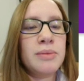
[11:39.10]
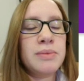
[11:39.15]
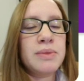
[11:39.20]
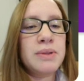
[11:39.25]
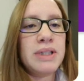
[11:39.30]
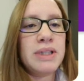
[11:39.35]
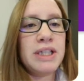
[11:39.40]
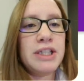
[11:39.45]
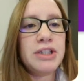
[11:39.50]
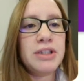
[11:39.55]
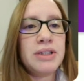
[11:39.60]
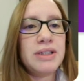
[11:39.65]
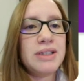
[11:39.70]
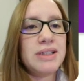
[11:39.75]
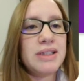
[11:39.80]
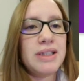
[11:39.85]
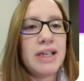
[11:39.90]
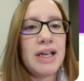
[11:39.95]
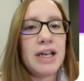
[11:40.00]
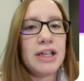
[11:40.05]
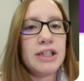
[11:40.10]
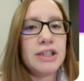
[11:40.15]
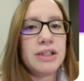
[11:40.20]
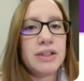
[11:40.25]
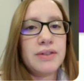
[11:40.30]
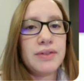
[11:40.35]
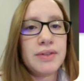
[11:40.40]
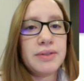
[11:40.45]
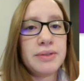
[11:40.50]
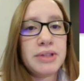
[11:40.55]
condemnation is the
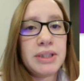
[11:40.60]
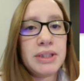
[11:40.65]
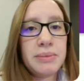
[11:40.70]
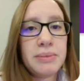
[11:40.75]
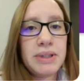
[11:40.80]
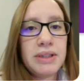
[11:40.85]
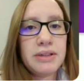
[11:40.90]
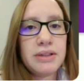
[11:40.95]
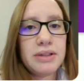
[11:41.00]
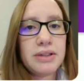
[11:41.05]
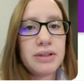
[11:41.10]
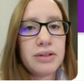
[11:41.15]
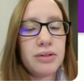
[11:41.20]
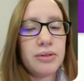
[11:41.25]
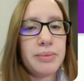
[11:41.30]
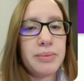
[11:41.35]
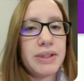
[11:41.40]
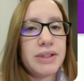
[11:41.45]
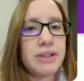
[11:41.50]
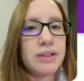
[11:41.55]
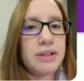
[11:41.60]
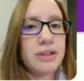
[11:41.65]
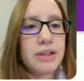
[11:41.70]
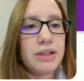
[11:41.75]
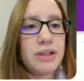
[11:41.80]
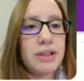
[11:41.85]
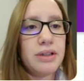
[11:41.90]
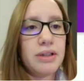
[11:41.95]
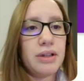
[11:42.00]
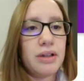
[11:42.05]
action of condemning. So
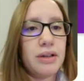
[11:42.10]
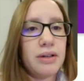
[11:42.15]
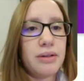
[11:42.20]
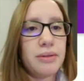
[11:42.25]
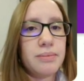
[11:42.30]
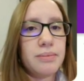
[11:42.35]
basically